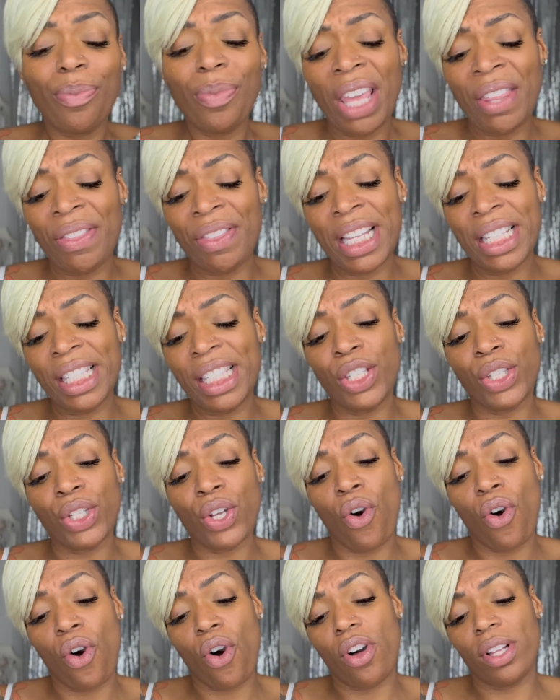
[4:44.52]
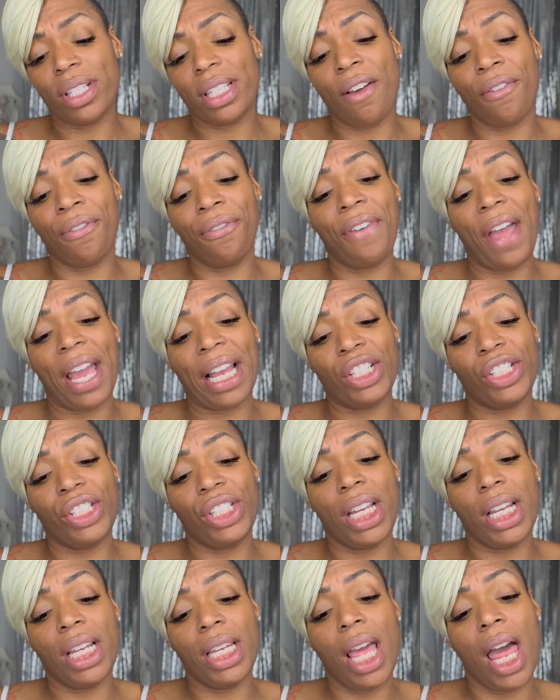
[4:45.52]
this is called
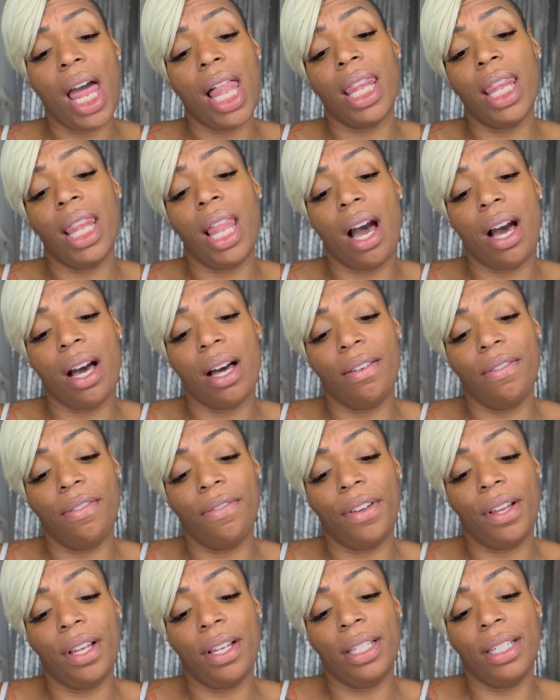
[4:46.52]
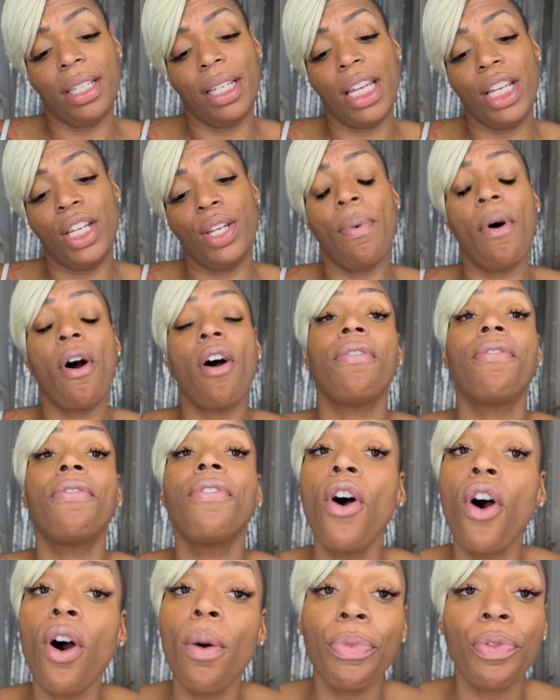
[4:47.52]
Affection Love Eau de
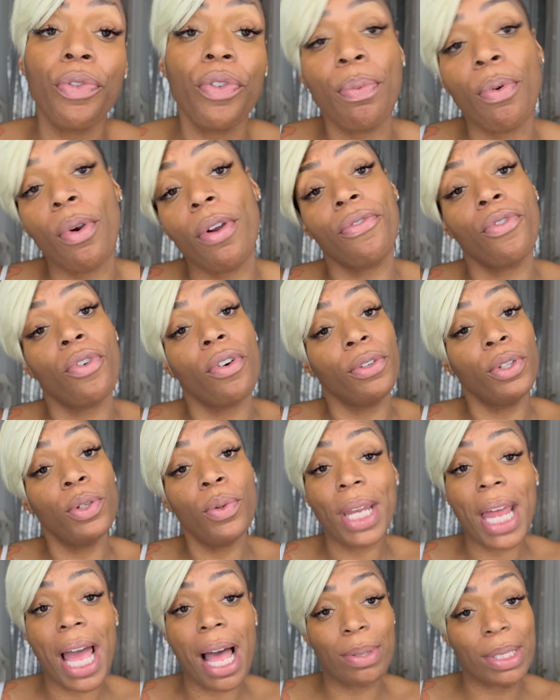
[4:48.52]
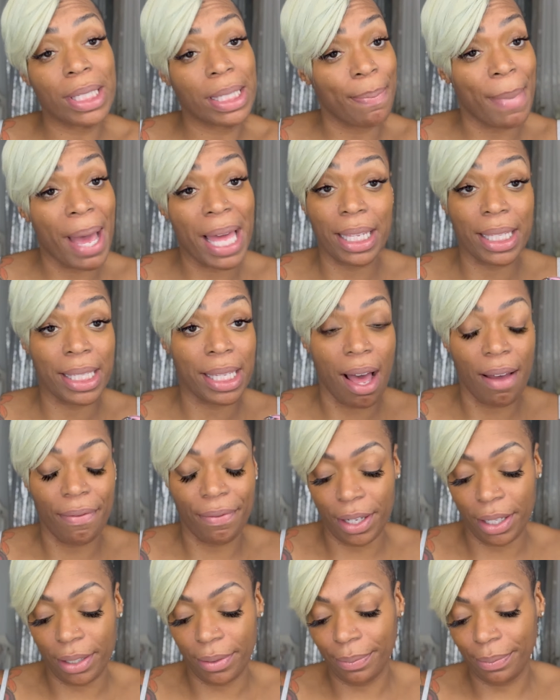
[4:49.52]
Parfum 3.4 Fluid Ounce by
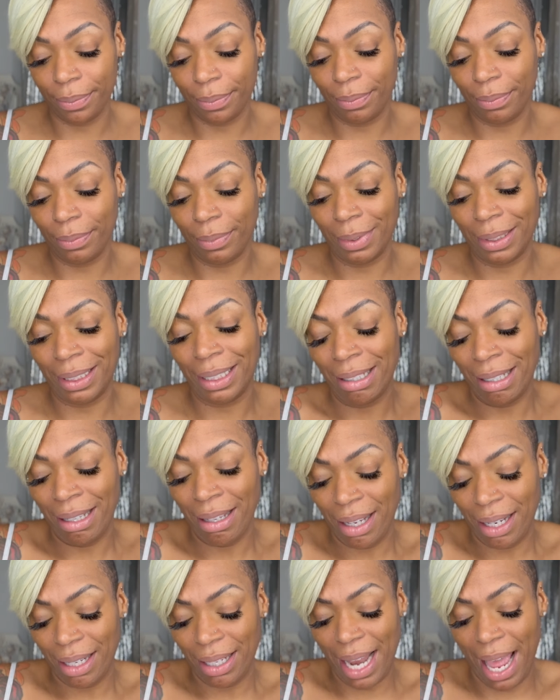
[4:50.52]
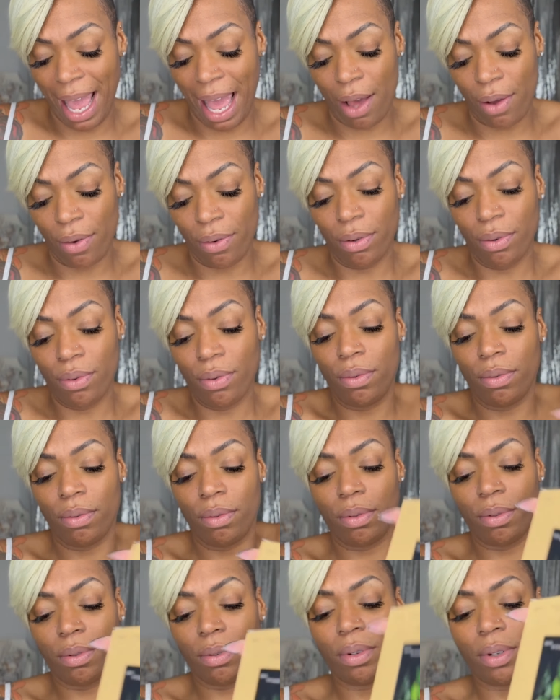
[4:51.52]
Lattafa. Now,
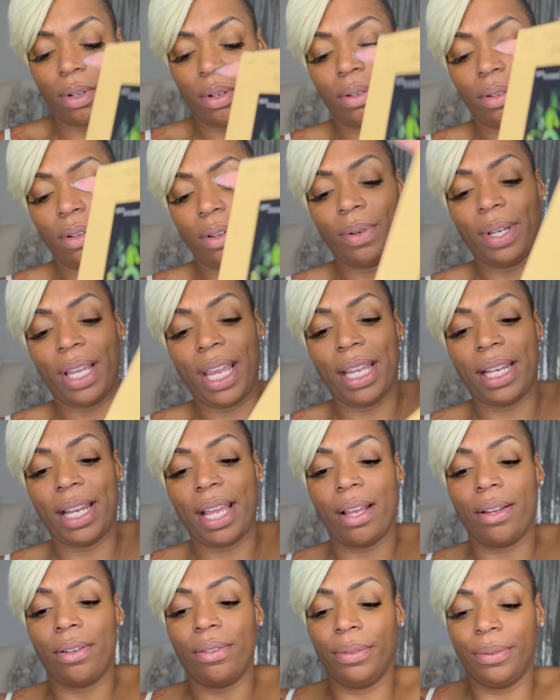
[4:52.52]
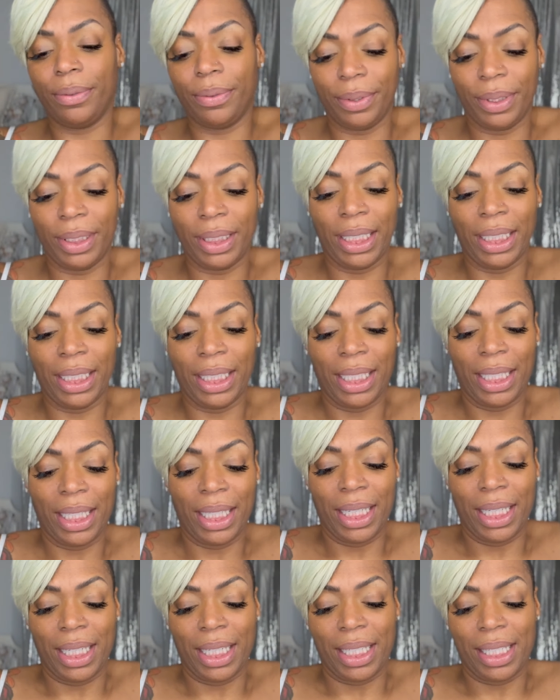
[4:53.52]
okay now.
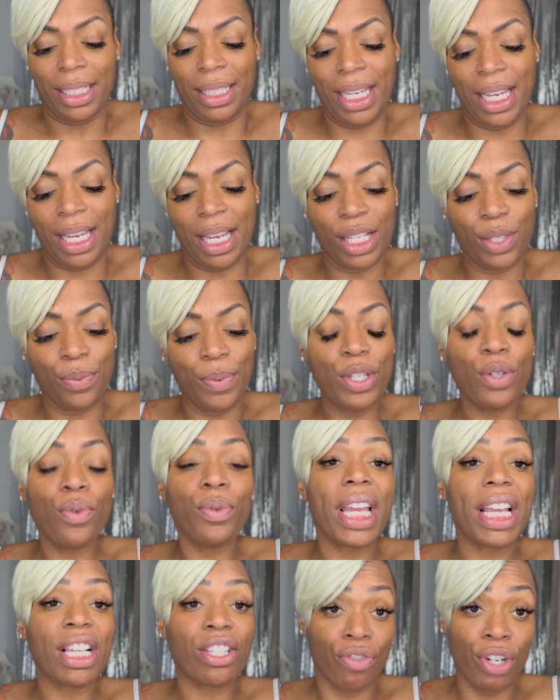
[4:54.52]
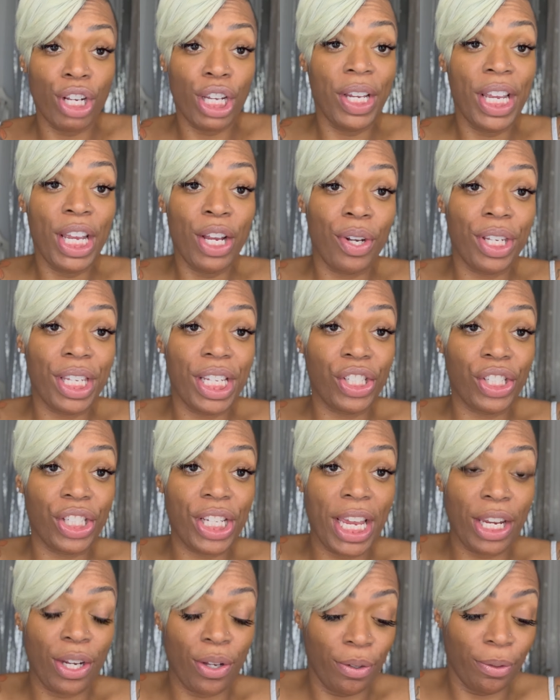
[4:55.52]
See, because we do things real here on this
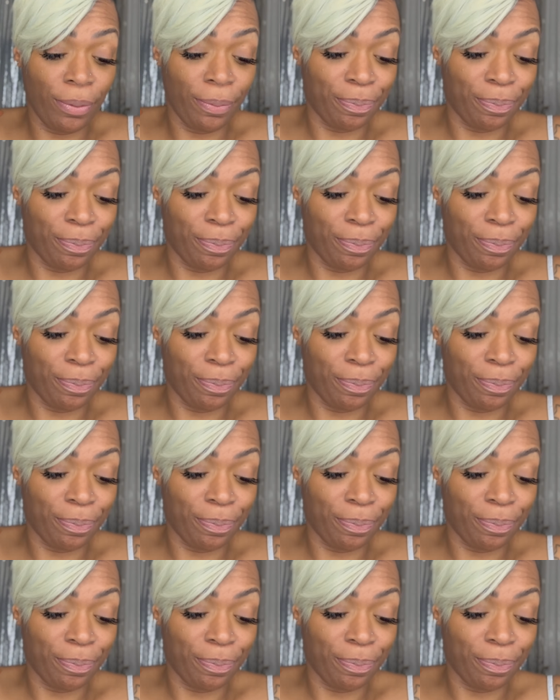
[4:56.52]
channel.